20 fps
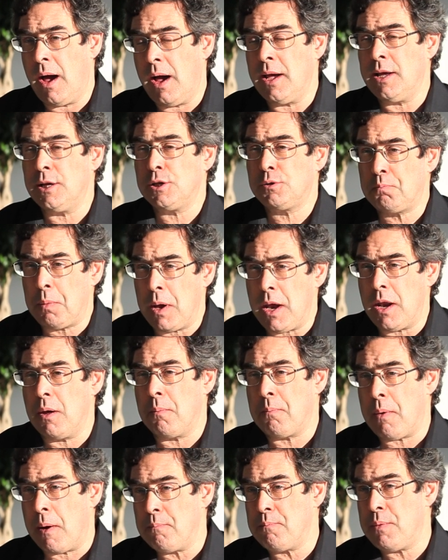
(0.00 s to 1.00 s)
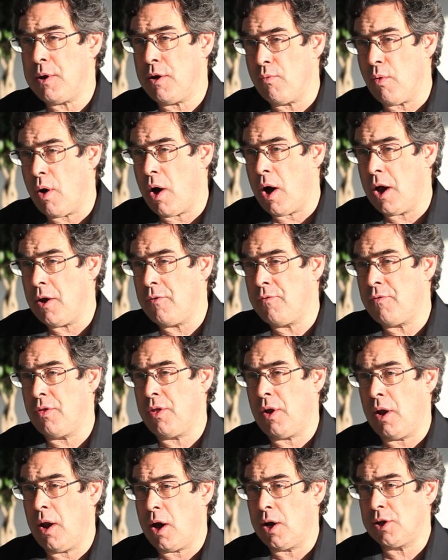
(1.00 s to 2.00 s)
It's been a bumpy ride for
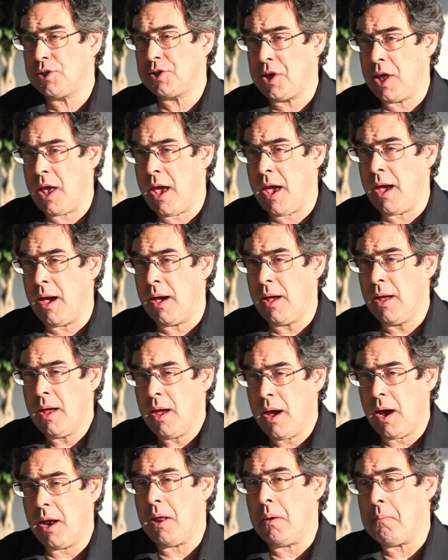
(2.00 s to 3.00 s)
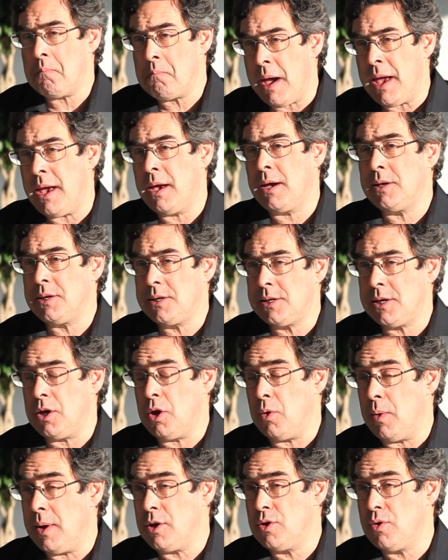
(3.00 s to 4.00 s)
the last year, and it may
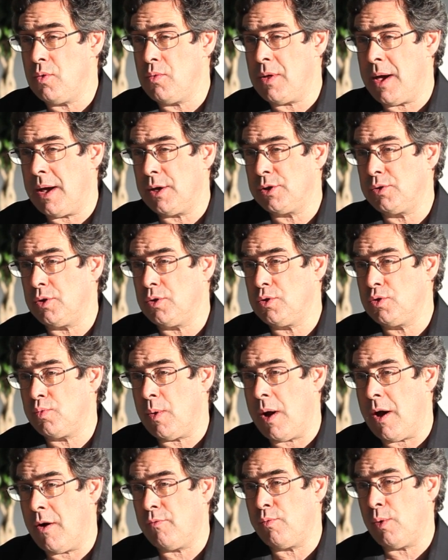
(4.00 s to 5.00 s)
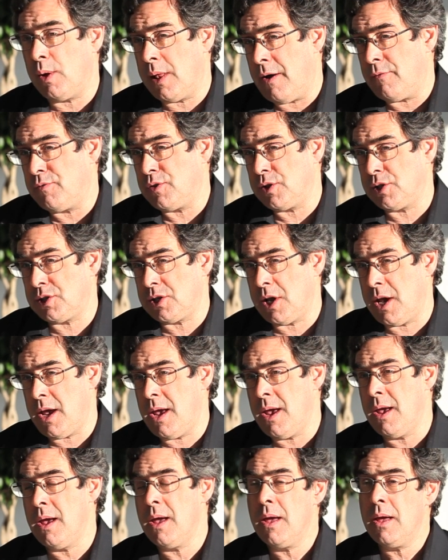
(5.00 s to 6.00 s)
continue in 2012. We'll have to
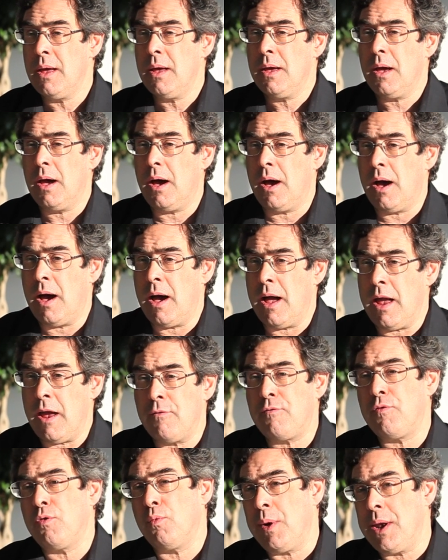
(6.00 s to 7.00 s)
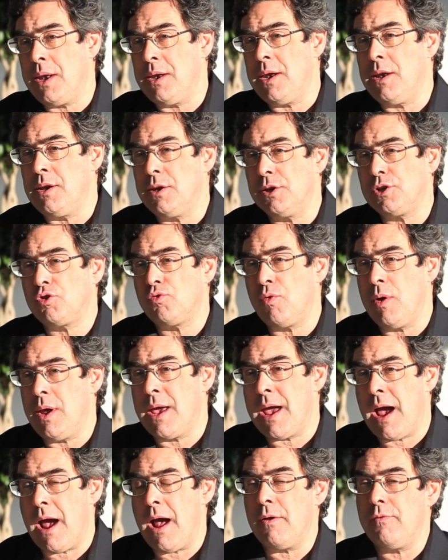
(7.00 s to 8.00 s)
see if the wind industry
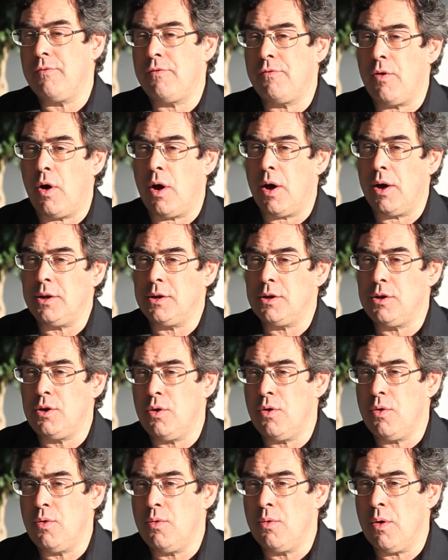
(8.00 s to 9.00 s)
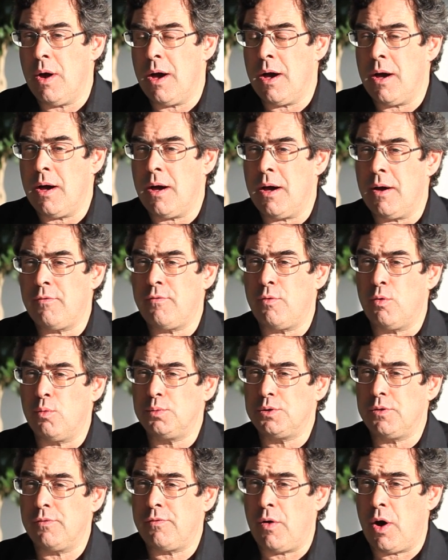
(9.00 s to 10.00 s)
can find new
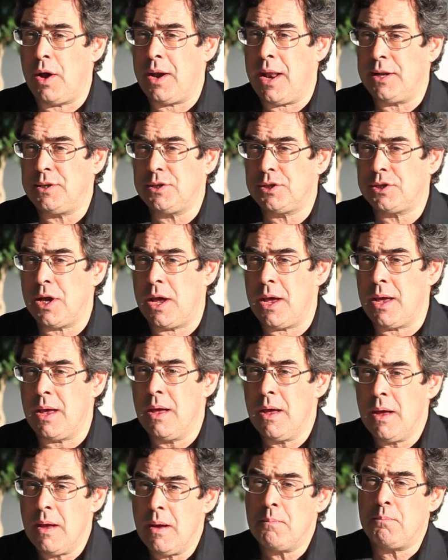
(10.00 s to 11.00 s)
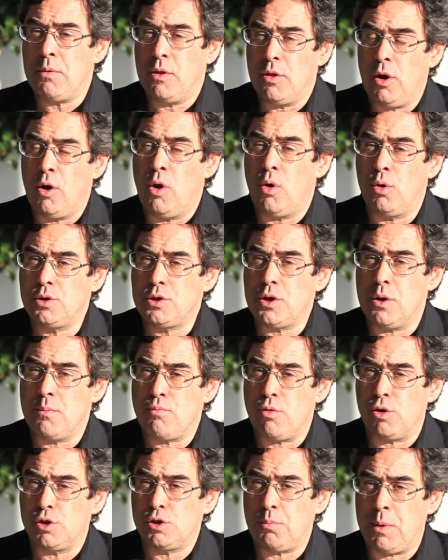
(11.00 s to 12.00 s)
forms of financing. But the long-term
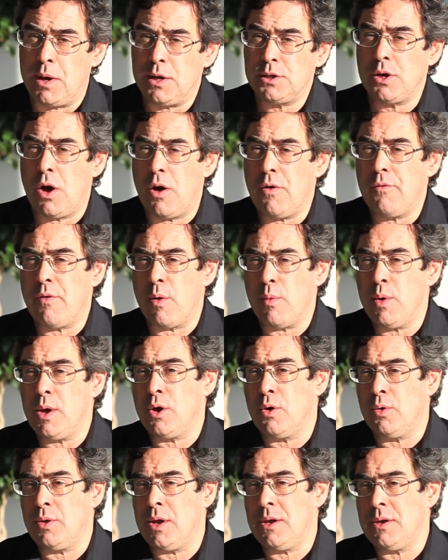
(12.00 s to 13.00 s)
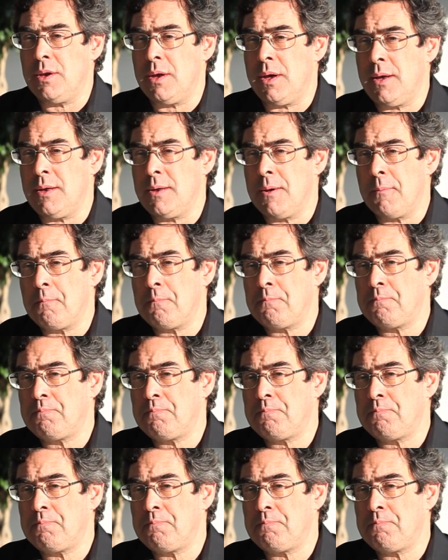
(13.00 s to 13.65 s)
prospects are very good indeed.